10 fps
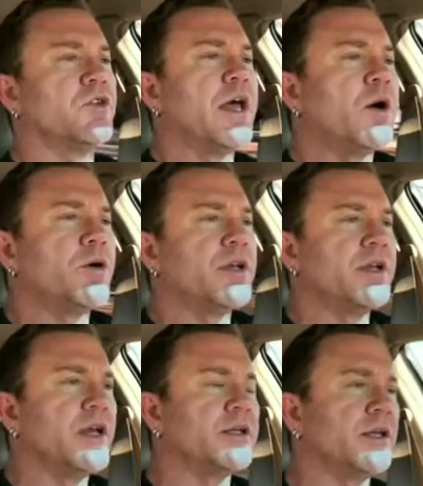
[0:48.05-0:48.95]
So now we're
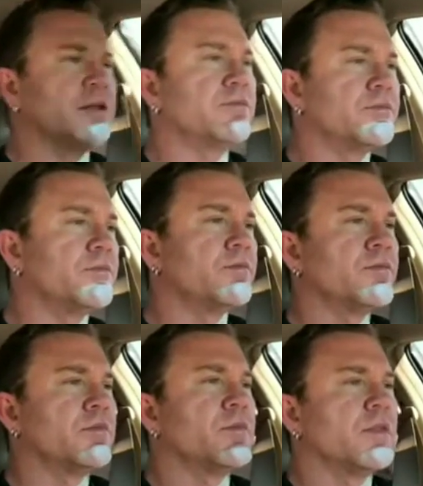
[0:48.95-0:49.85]
connecting
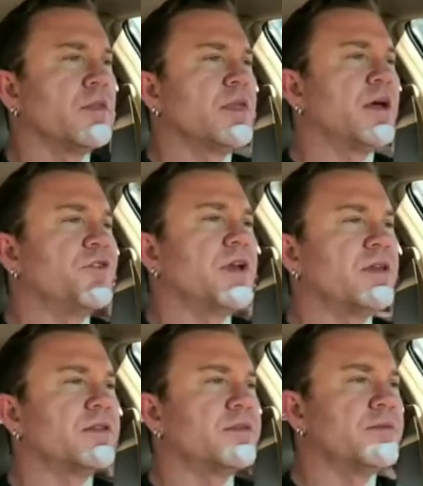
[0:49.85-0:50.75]
that
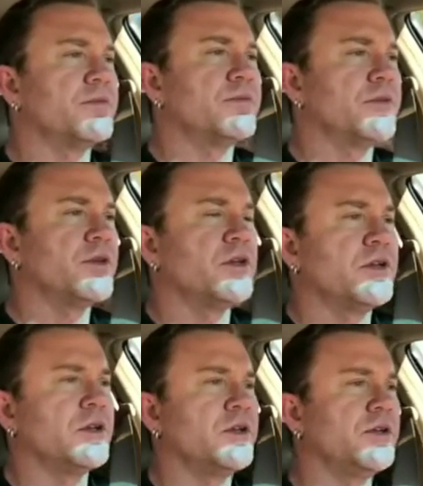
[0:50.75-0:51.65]
faith
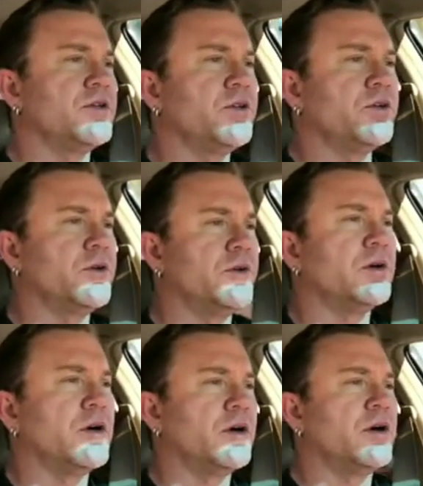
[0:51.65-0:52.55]
into
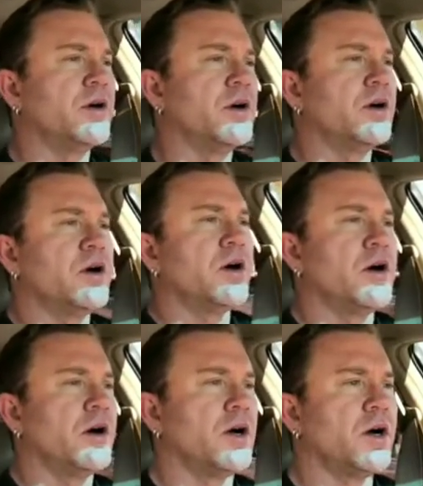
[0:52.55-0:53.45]

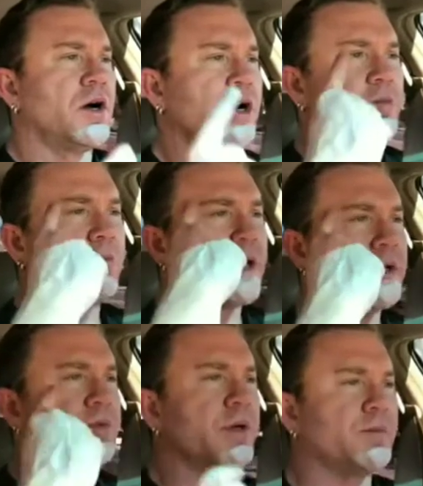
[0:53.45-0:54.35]
our
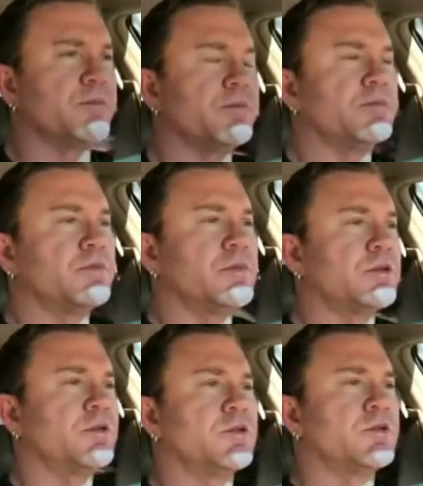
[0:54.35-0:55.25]
mind realm.
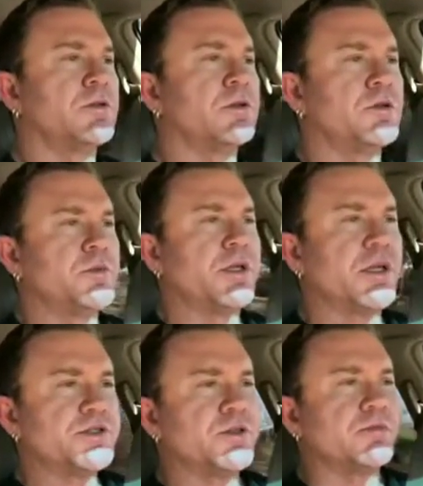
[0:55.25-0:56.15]

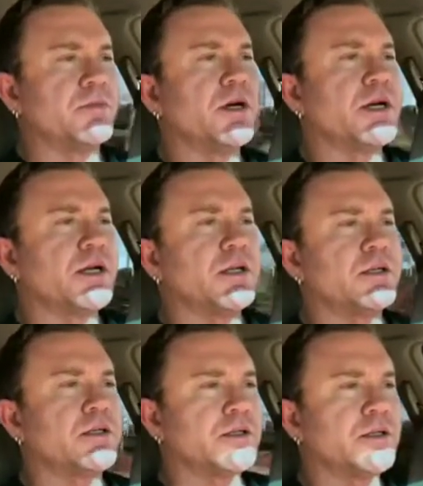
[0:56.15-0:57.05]
Because your
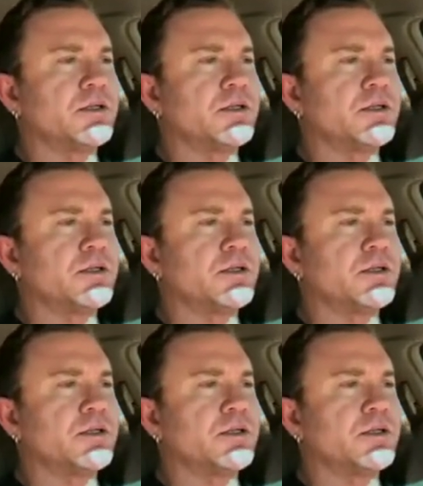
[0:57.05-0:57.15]
mind